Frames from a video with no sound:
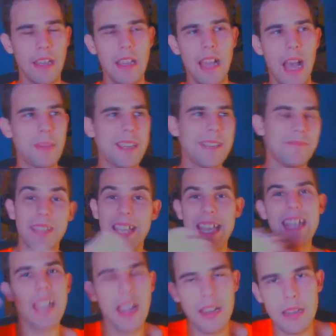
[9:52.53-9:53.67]
I mean, it
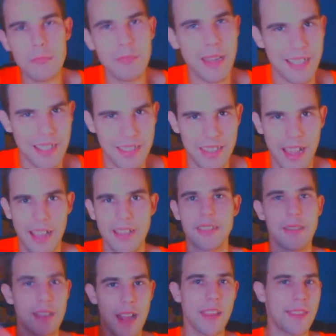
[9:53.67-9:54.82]
kind of makes sense. You
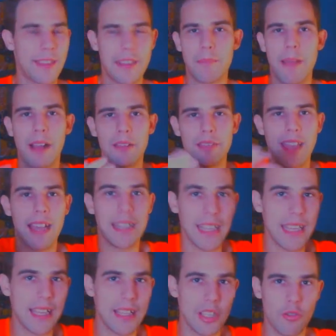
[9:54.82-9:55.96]
gotta think about that. He
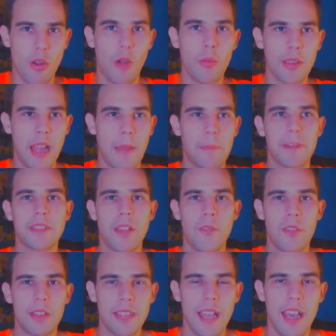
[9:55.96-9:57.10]
is growing up and stuff
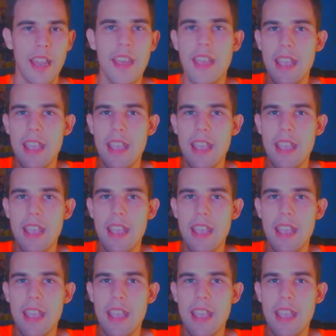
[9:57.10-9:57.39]
like that.